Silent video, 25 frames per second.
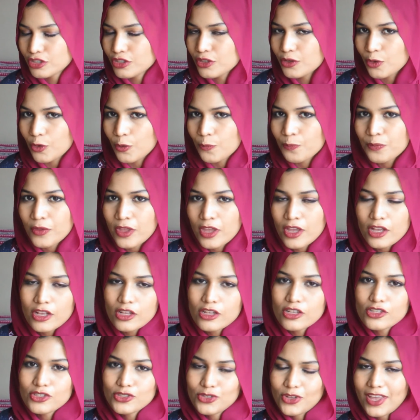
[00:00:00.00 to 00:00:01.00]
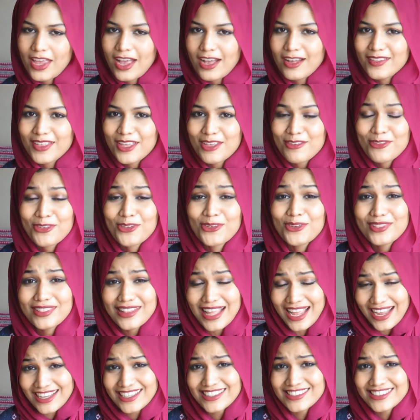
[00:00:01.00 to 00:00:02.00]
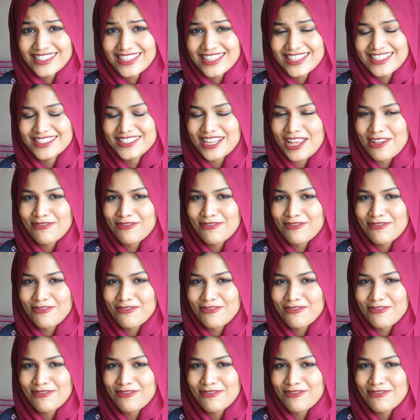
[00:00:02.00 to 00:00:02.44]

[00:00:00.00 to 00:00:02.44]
too. So yeah, if you liked it,